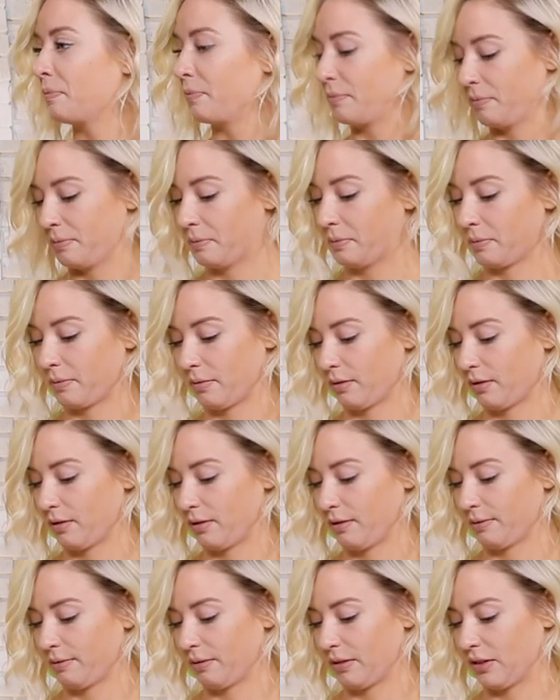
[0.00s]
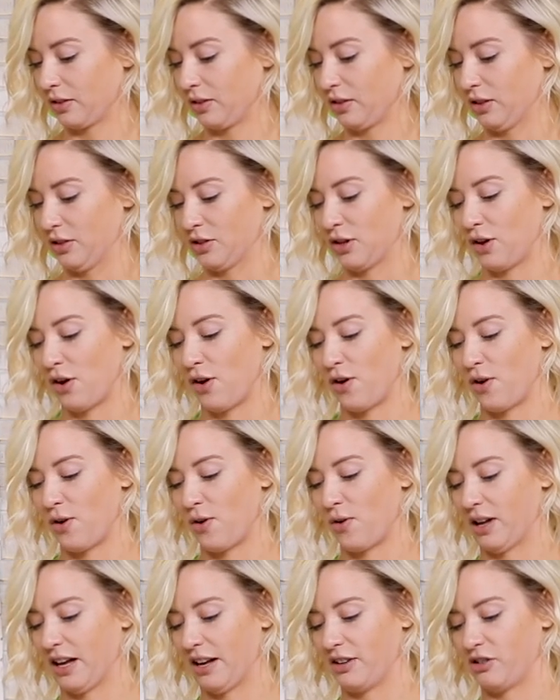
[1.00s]
It looks hydrated.
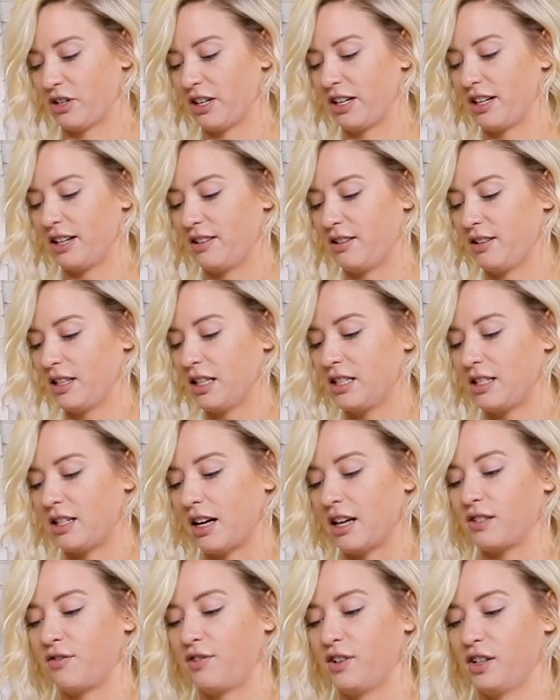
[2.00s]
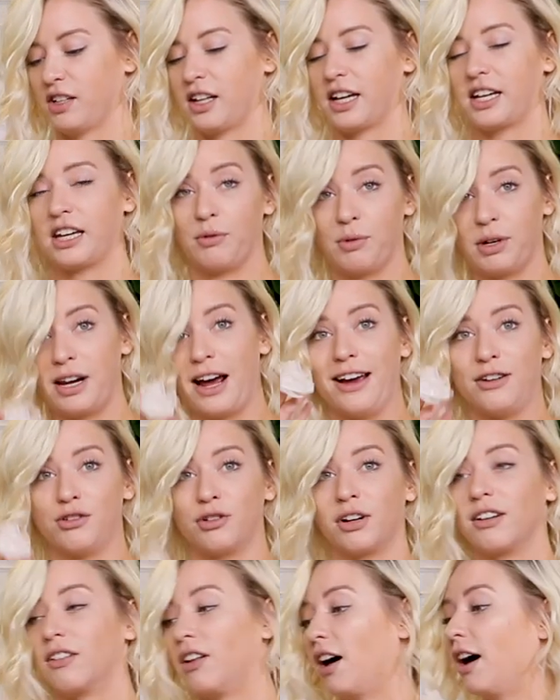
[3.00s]
So hydrated. This does feel like it would hydrate a